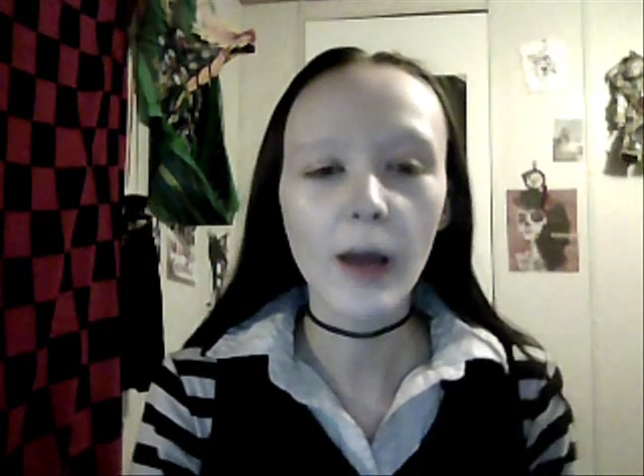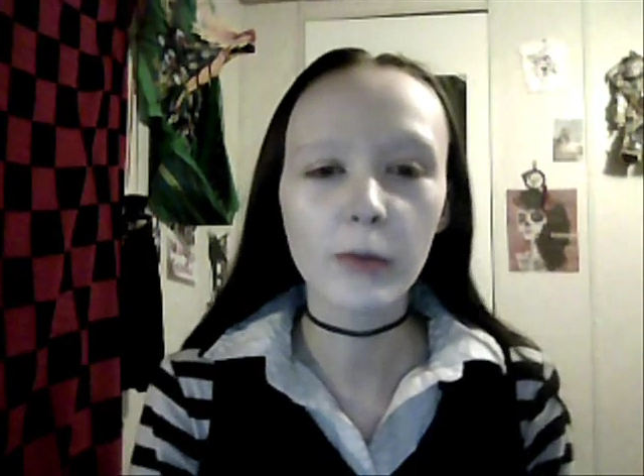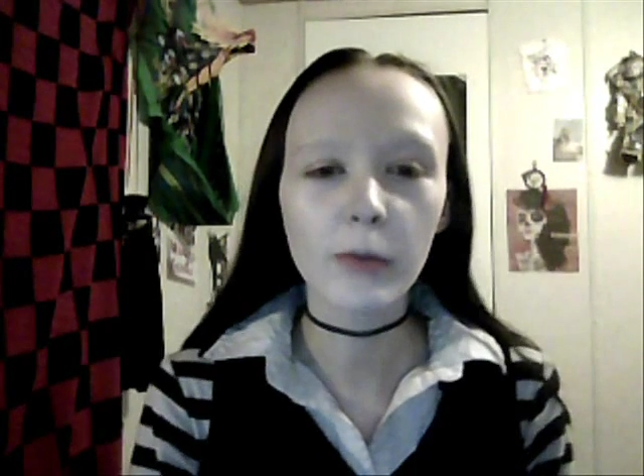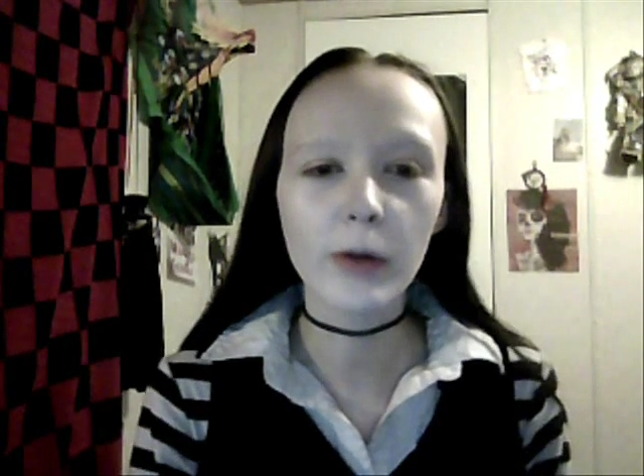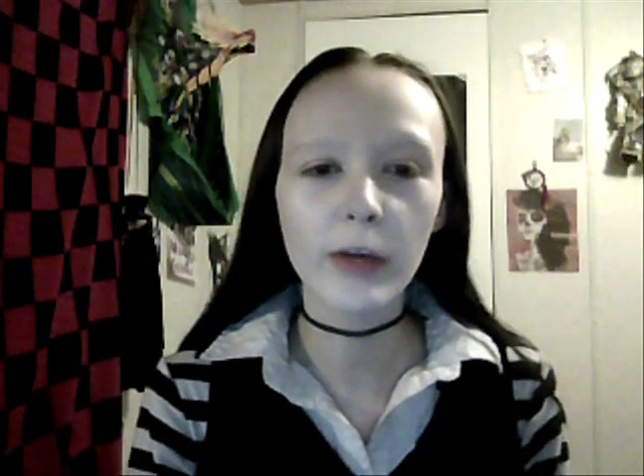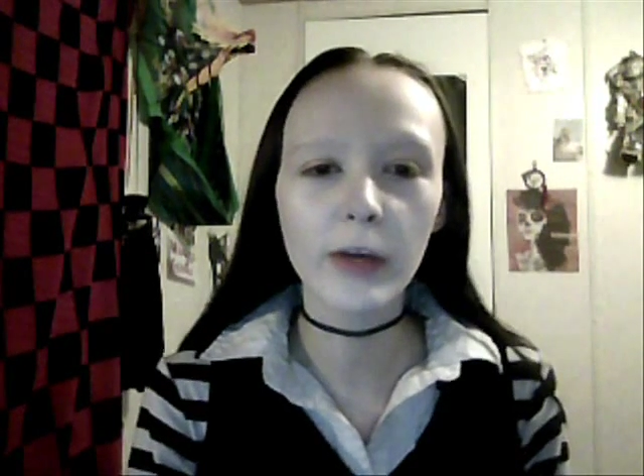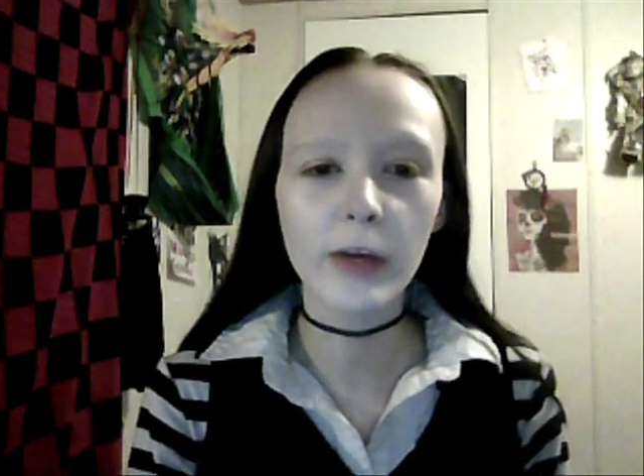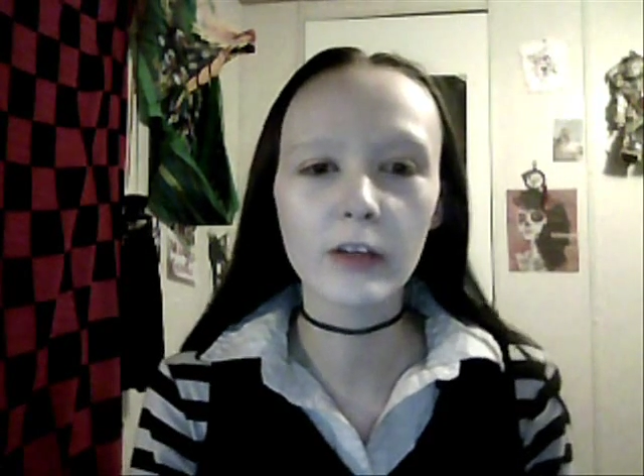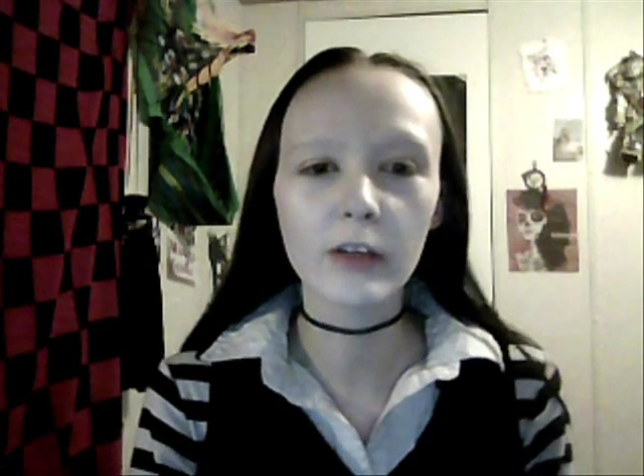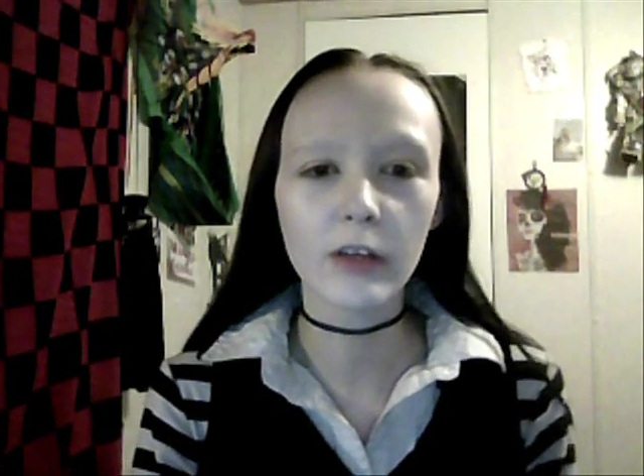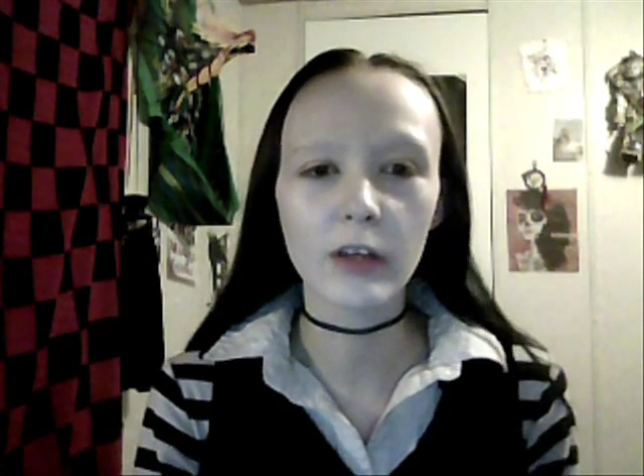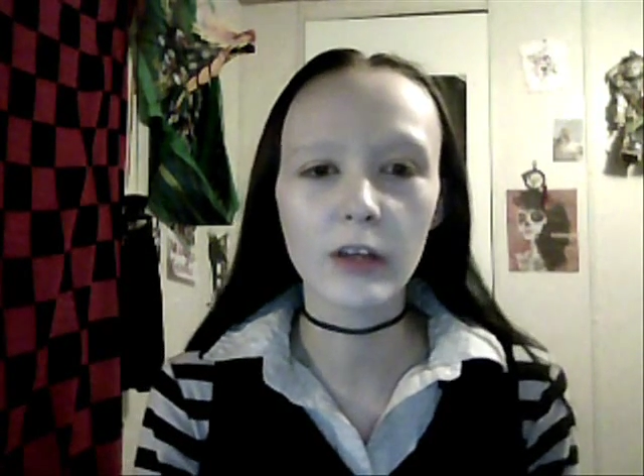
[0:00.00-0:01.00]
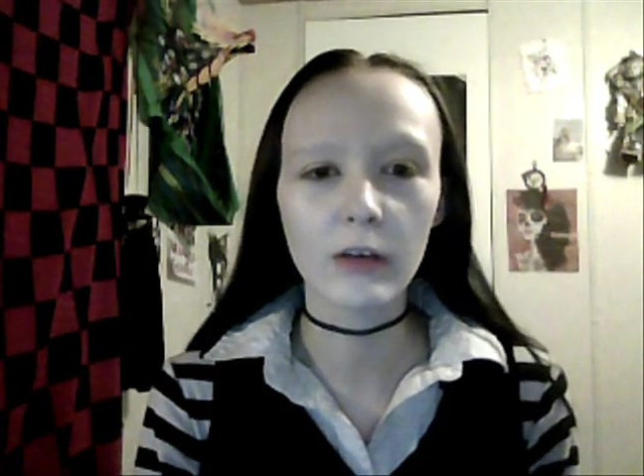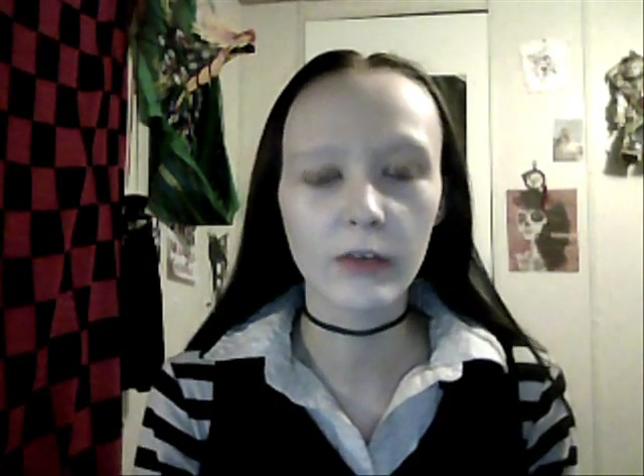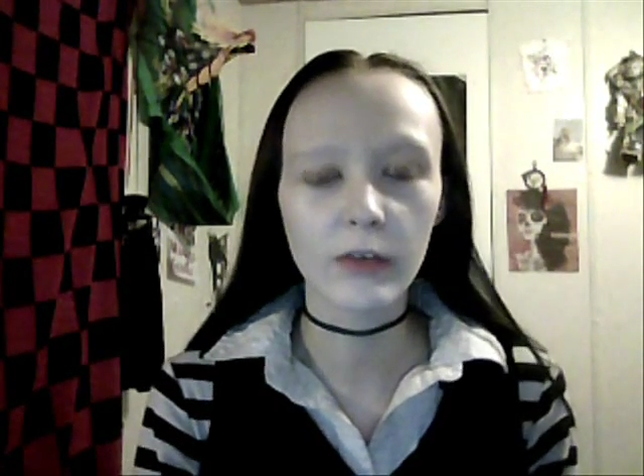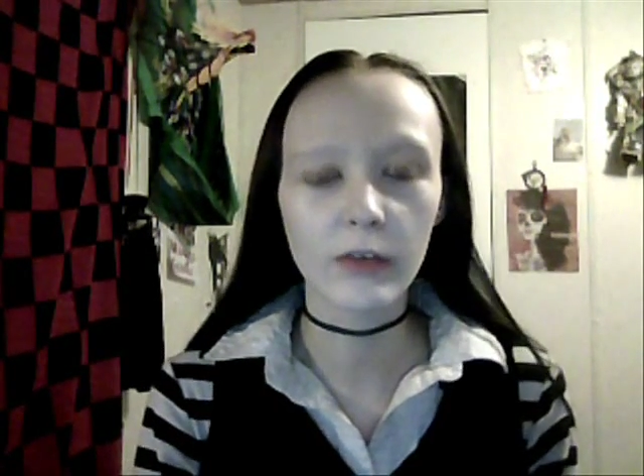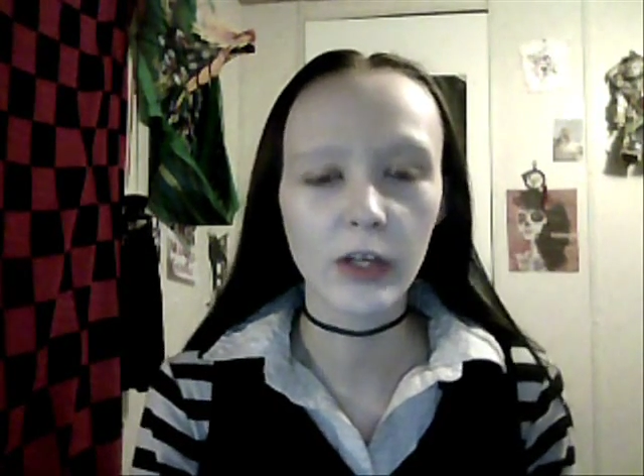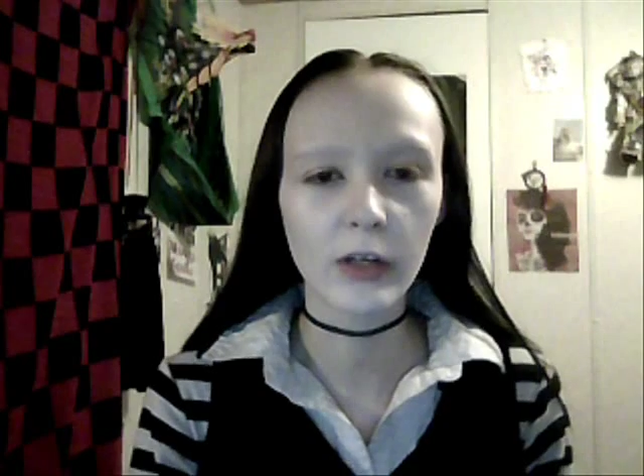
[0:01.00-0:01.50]
probably gonna delete that
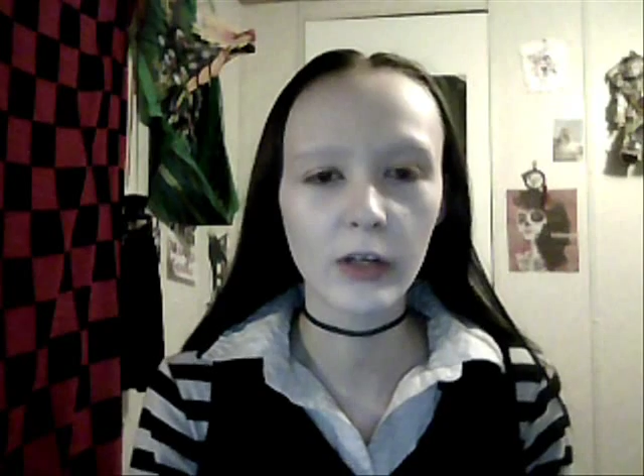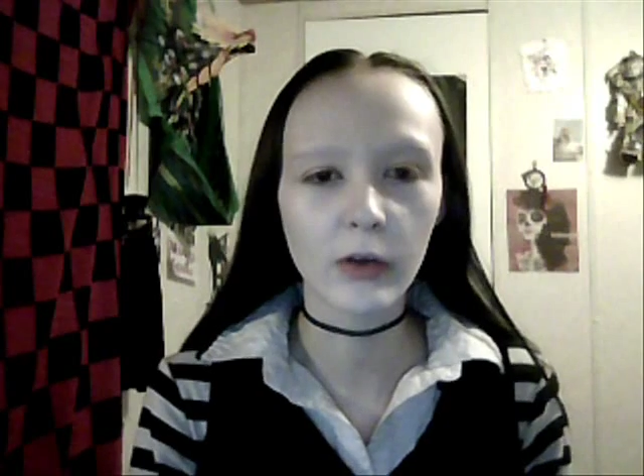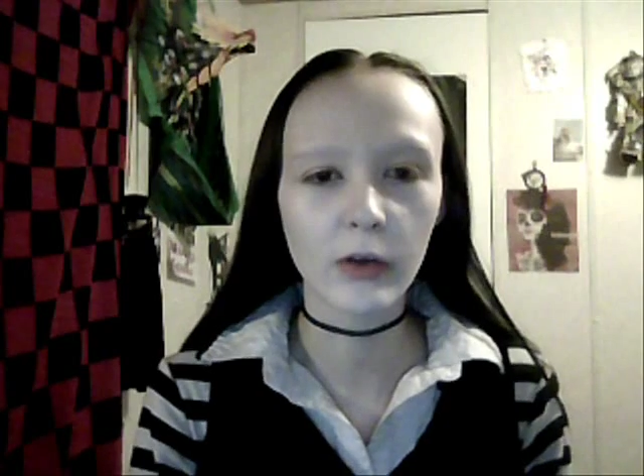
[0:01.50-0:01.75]
video.